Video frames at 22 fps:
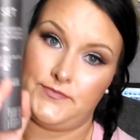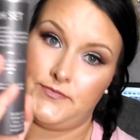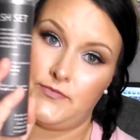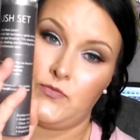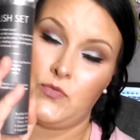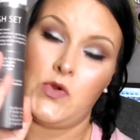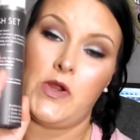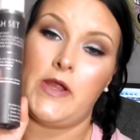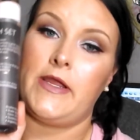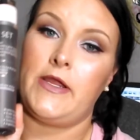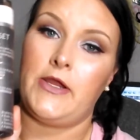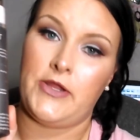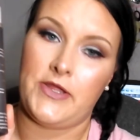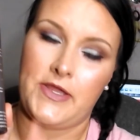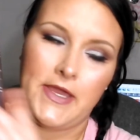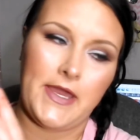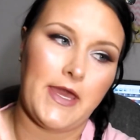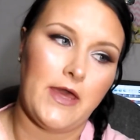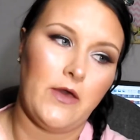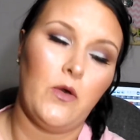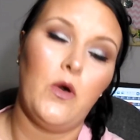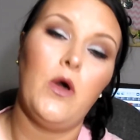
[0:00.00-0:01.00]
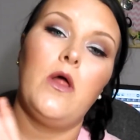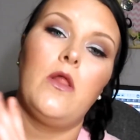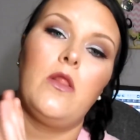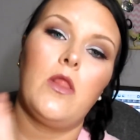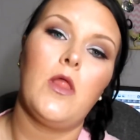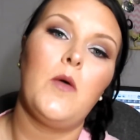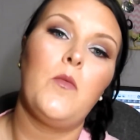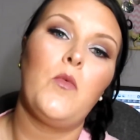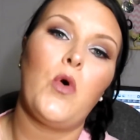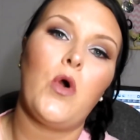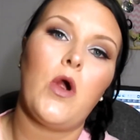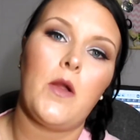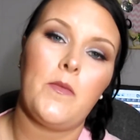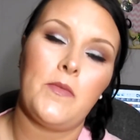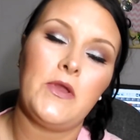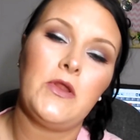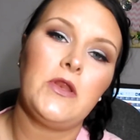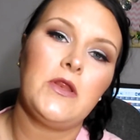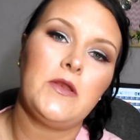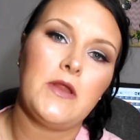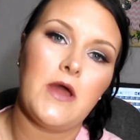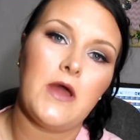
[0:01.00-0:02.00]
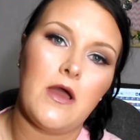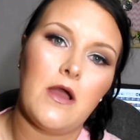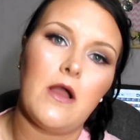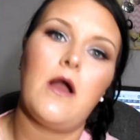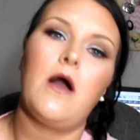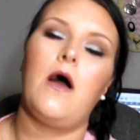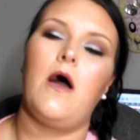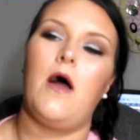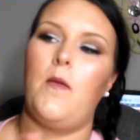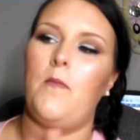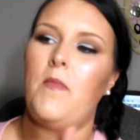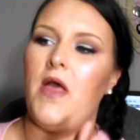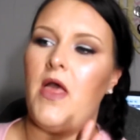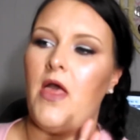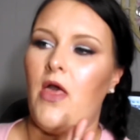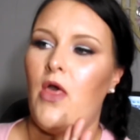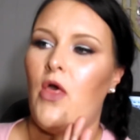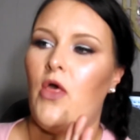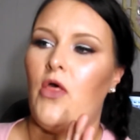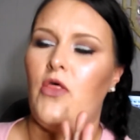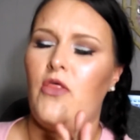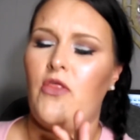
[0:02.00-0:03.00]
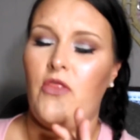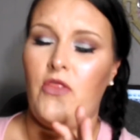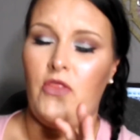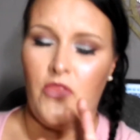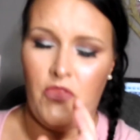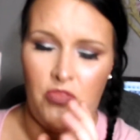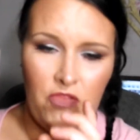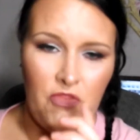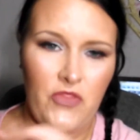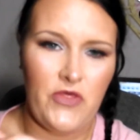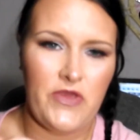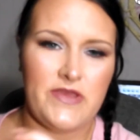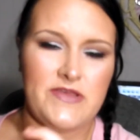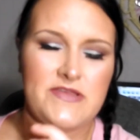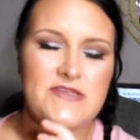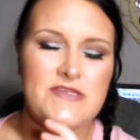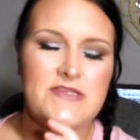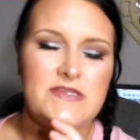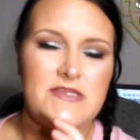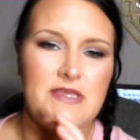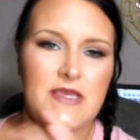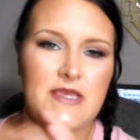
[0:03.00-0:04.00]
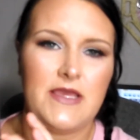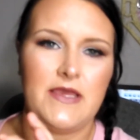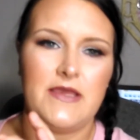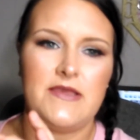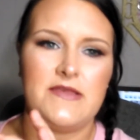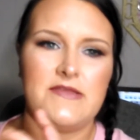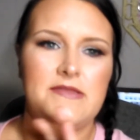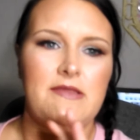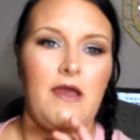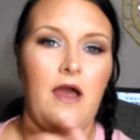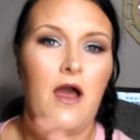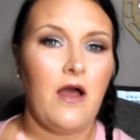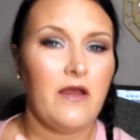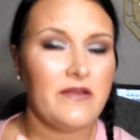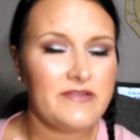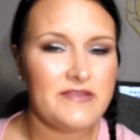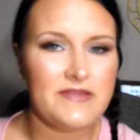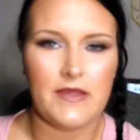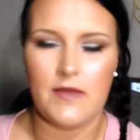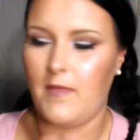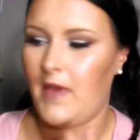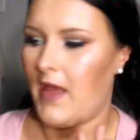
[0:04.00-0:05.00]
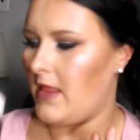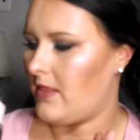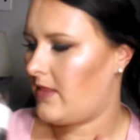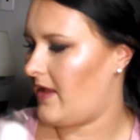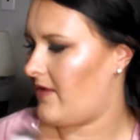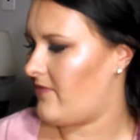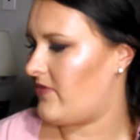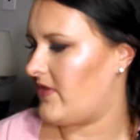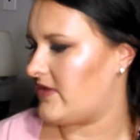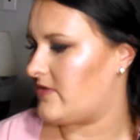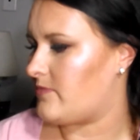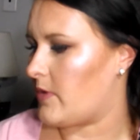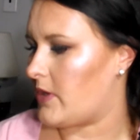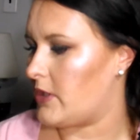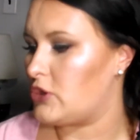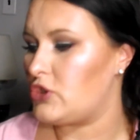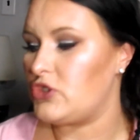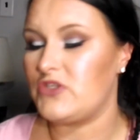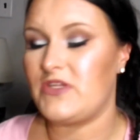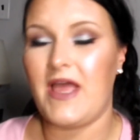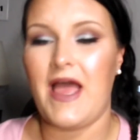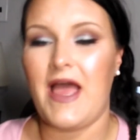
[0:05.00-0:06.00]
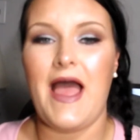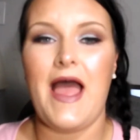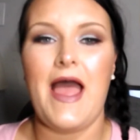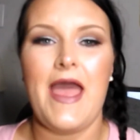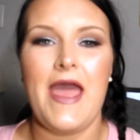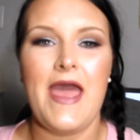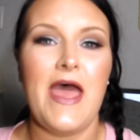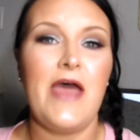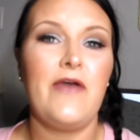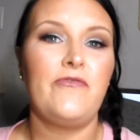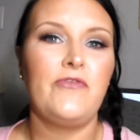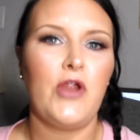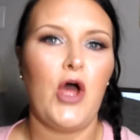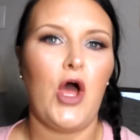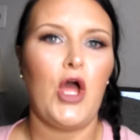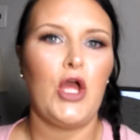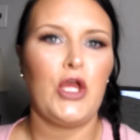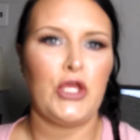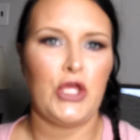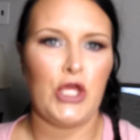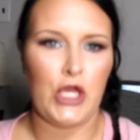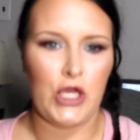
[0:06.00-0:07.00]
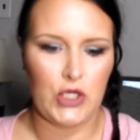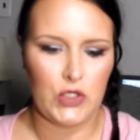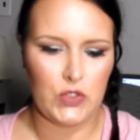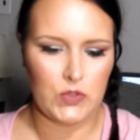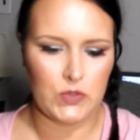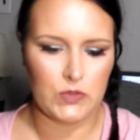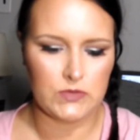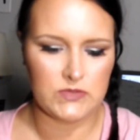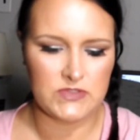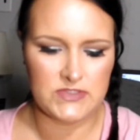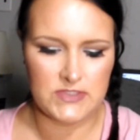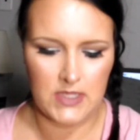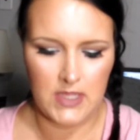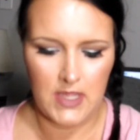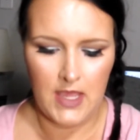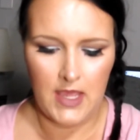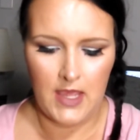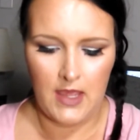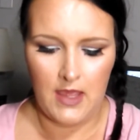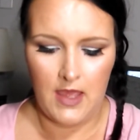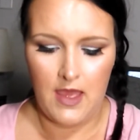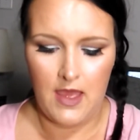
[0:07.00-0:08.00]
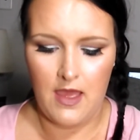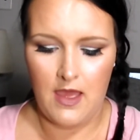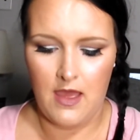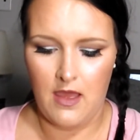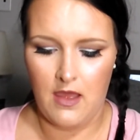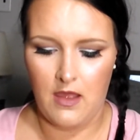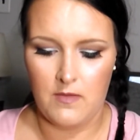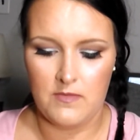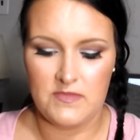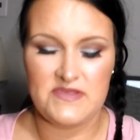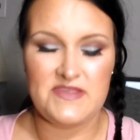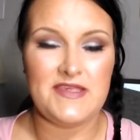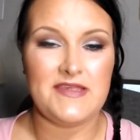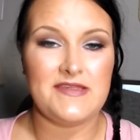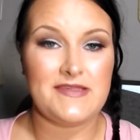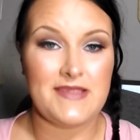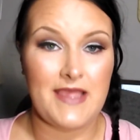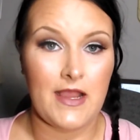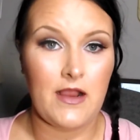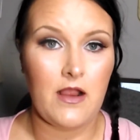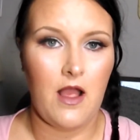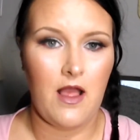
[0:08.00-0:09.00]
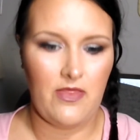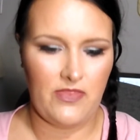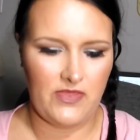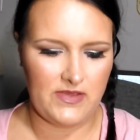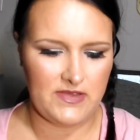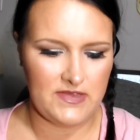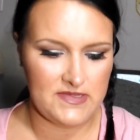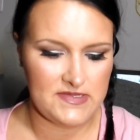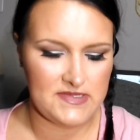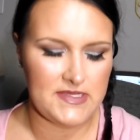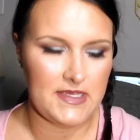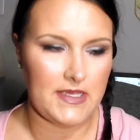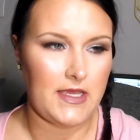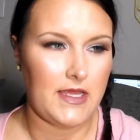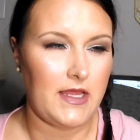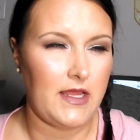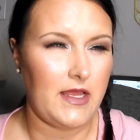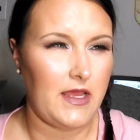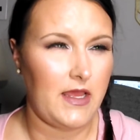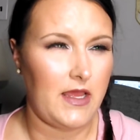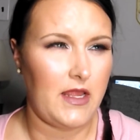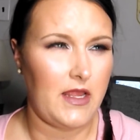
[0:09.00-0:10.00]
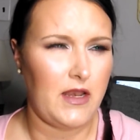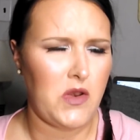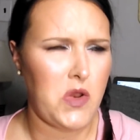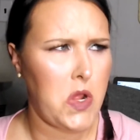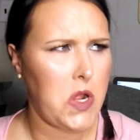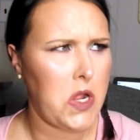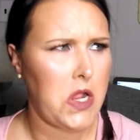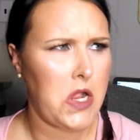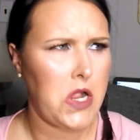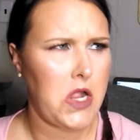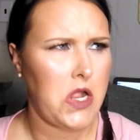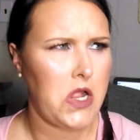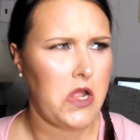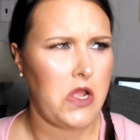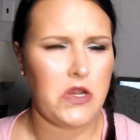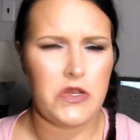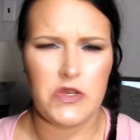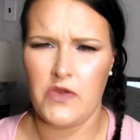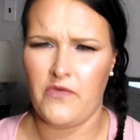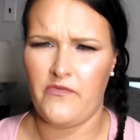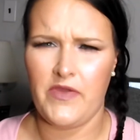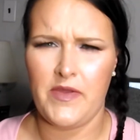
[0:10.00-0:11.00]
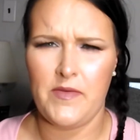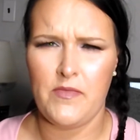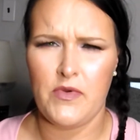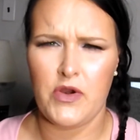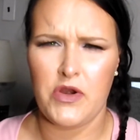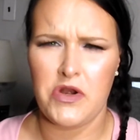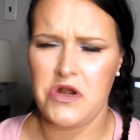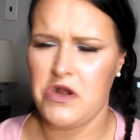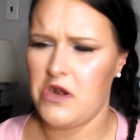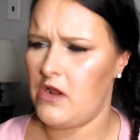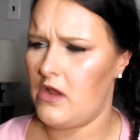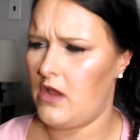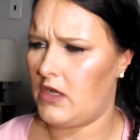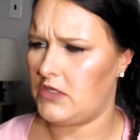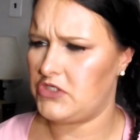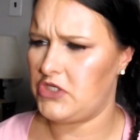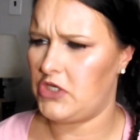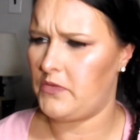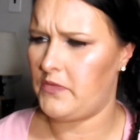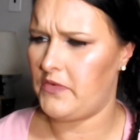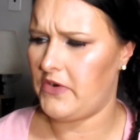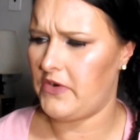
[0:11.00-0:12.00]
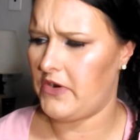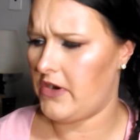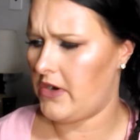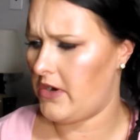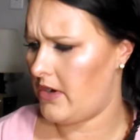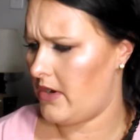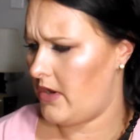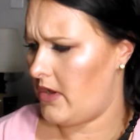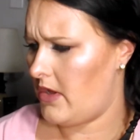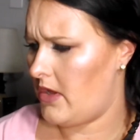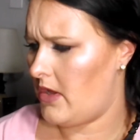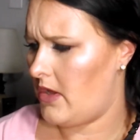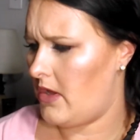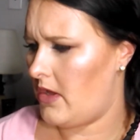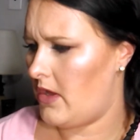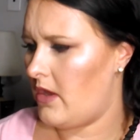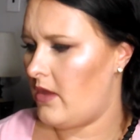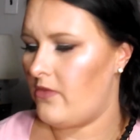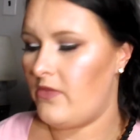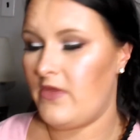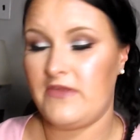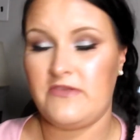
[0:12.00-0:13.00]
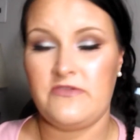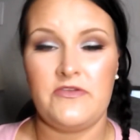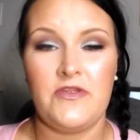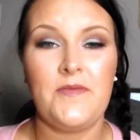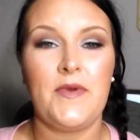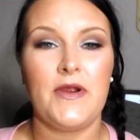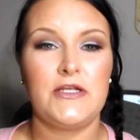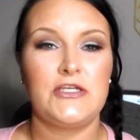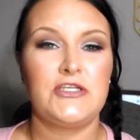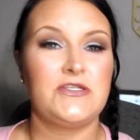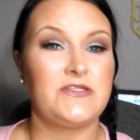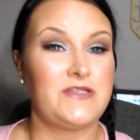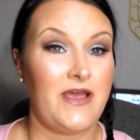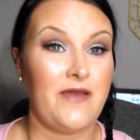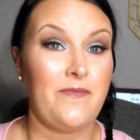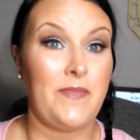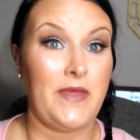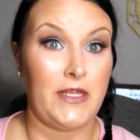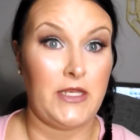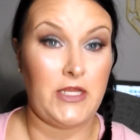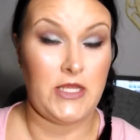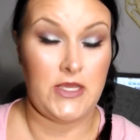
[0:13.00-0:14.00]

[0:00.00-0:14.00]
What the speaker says: right here you go, lamorabeauty.com. This is awesome. I love these brushes. I have not used, since I got this in November, October, these are the brushes I've been